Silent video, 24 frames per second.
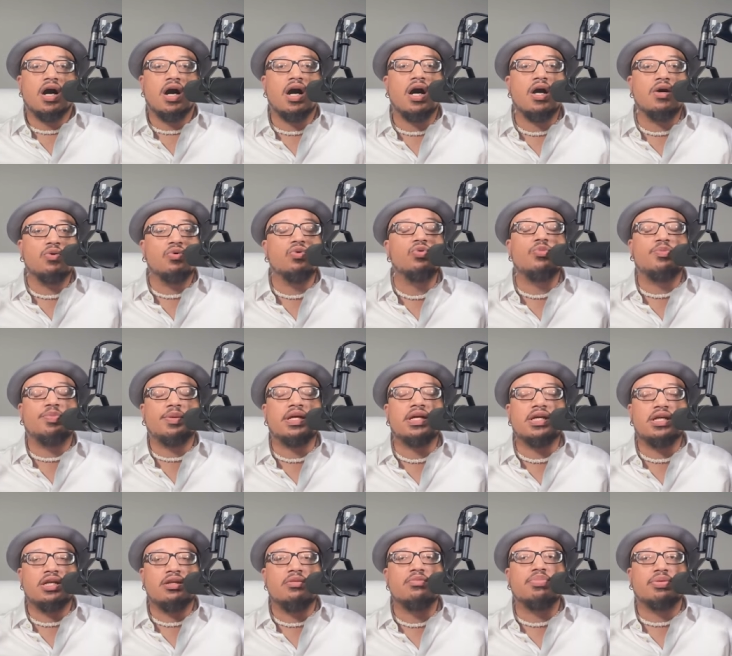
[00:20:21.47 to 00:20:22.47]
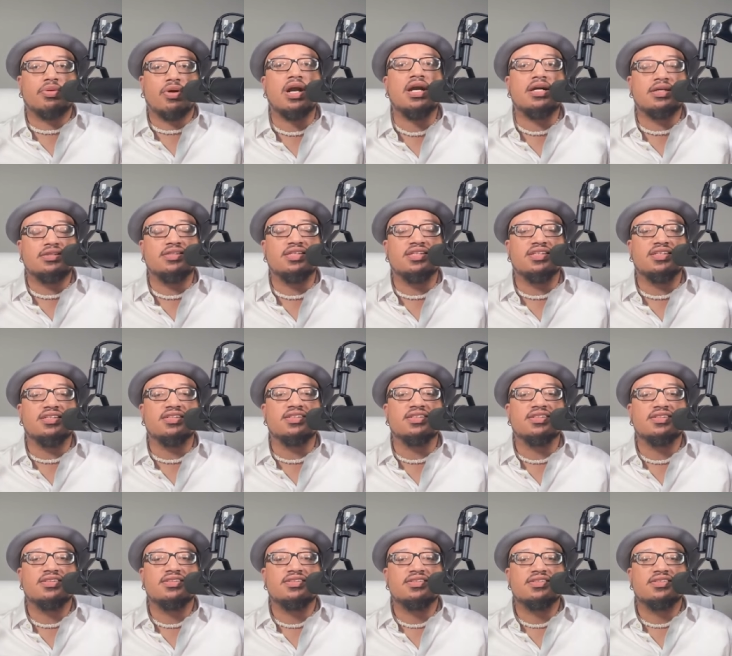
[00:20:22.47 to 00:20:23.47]
hoping and
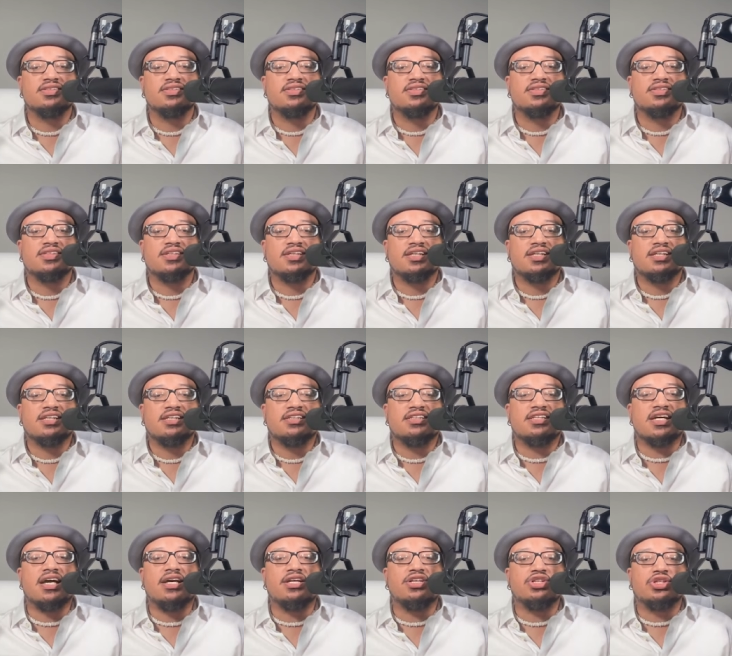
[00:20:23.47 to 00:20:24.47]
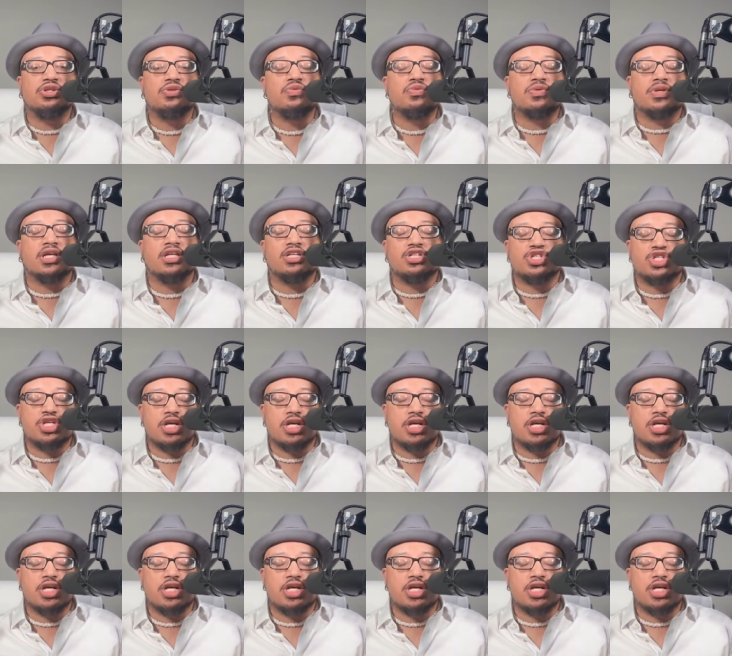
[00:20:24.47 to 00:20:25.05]
praying that you can